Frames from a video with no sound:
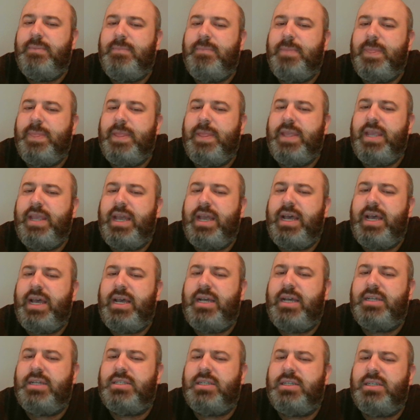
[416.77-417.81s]

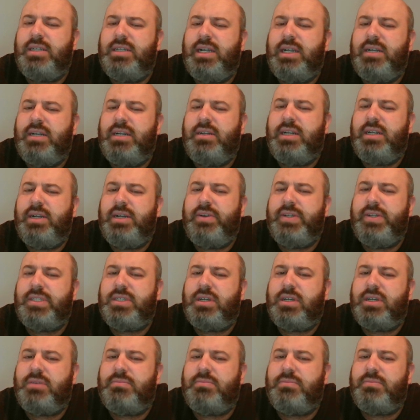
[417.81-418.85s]
Yes, and there is
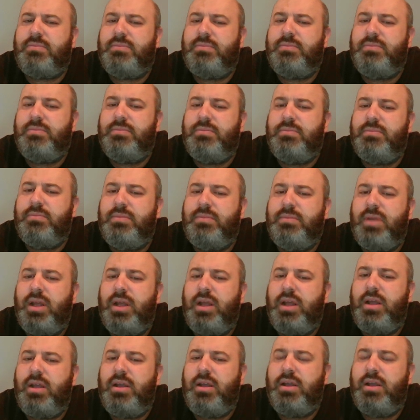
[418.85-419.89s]
a
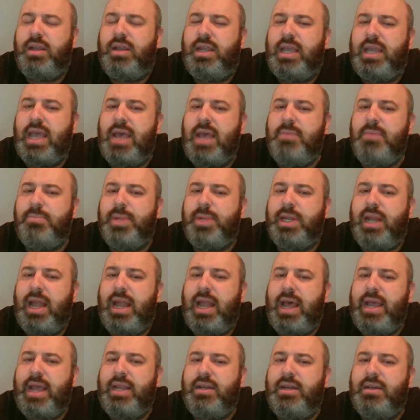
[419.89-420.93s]
Gambit
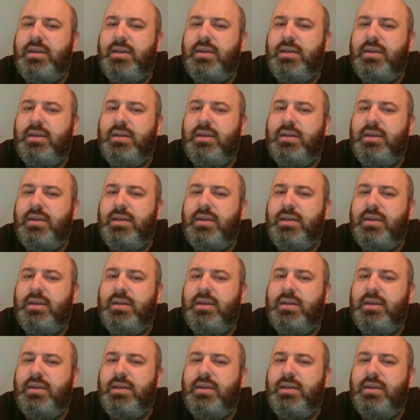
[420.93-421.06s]
line.